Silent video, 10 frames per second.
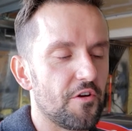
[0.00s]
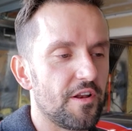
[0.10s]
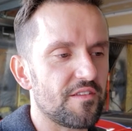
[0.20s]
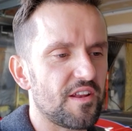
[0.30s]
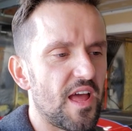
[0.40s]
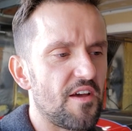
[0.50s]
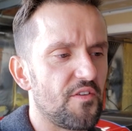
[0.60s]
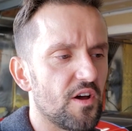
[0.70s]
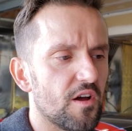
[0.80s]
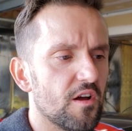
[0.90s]
It doesn't have
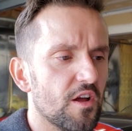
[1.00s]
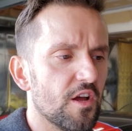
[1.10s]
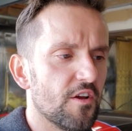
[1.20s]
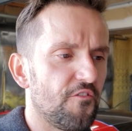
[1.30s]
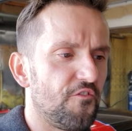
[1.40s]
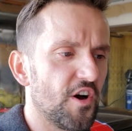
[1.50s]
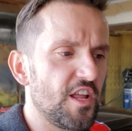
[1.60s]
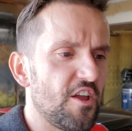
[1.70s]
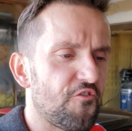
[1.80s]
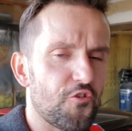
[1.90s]
a
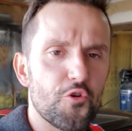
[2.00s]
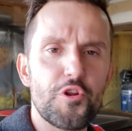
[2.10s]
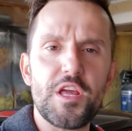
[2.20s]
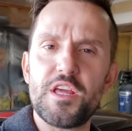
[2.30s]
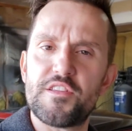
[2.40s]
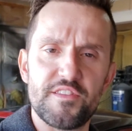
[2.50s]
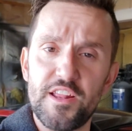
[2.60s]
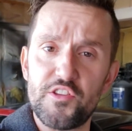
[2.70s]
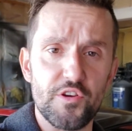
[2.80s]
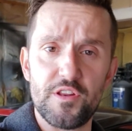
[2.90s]
funny, fruity
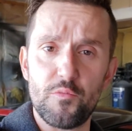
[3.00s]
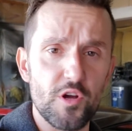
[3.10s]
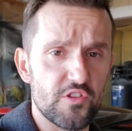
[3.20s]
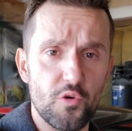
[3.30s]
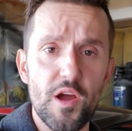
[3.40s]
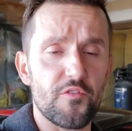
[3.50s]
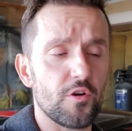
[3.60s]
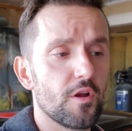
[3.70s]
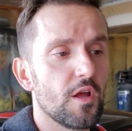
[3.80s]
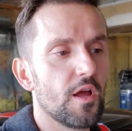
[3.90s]
scent to it whatsoever.
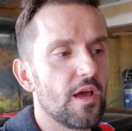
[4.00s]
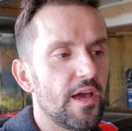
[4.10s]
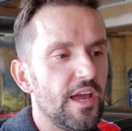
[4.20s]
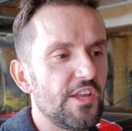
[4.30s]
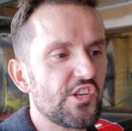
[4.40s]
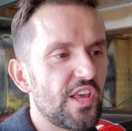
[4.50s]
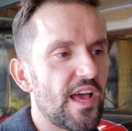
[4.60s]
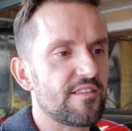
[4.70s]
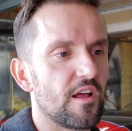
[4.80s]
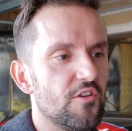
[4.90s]
It just
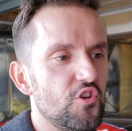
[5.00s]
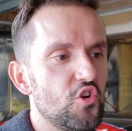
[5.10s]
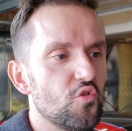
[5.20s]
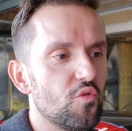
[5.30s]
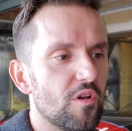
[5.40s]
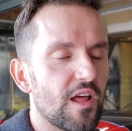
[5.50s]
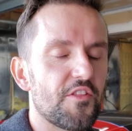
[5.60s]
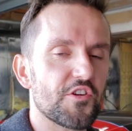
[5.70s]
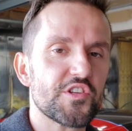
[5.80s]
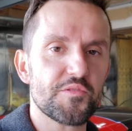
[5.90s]
has a new
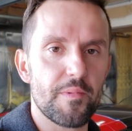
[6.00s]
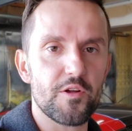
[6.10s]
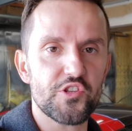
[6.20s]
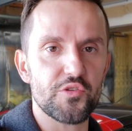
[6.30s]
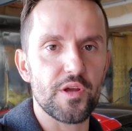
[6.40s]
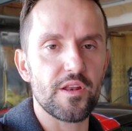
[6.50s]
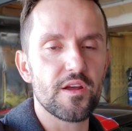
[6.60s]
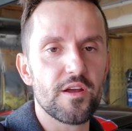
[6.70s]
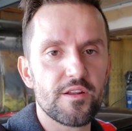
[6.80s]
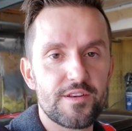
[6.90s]
leather smell to it.
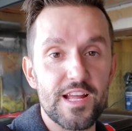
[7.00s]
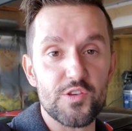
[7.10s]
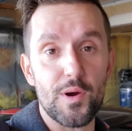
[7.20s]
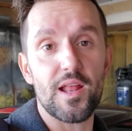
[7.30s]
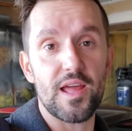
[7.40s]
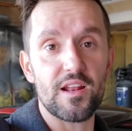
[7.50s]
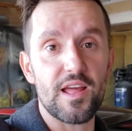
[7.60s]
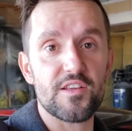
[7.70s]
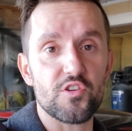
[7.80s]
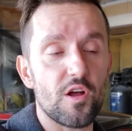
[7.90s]
That's why I like
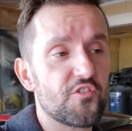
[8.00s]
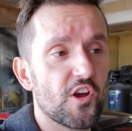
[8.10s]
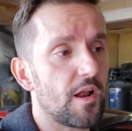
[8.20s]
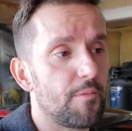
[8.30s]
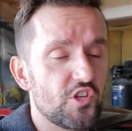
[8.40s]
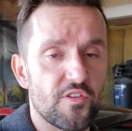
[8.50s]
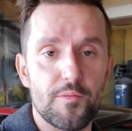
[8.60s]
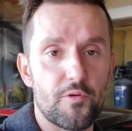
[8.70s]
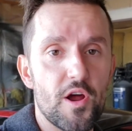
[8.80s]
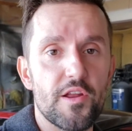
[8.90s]
Lexol. I've tried a bunch of other
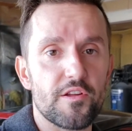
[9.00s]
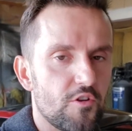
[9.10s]
products.